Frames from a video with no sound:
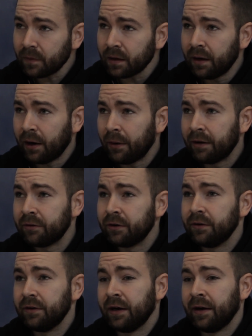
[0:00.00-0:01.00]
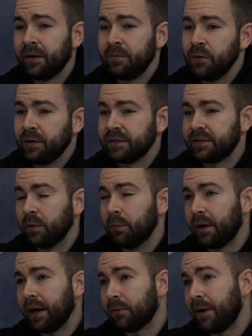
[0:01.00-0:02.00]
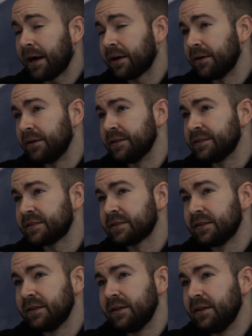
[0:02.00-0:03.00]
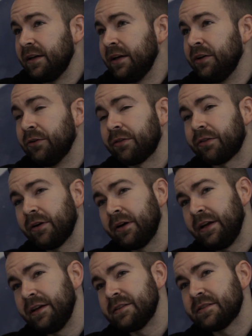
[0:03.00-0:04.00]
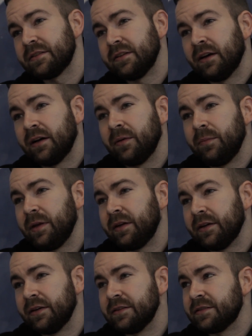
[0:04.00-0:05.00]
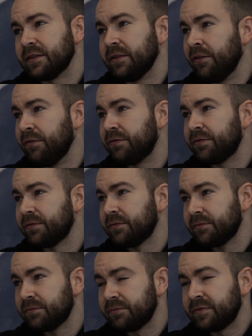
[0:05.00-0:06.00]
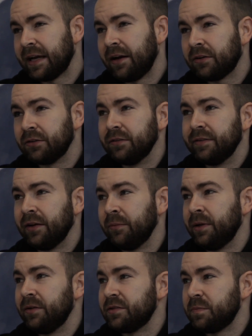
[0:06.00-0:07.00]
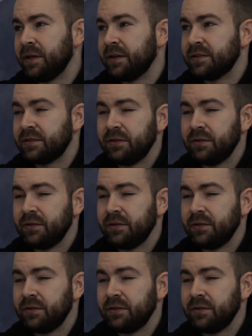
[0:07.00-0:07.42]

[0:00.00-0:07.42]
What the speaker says: however, you could still break records in your 30s because of technical development, just because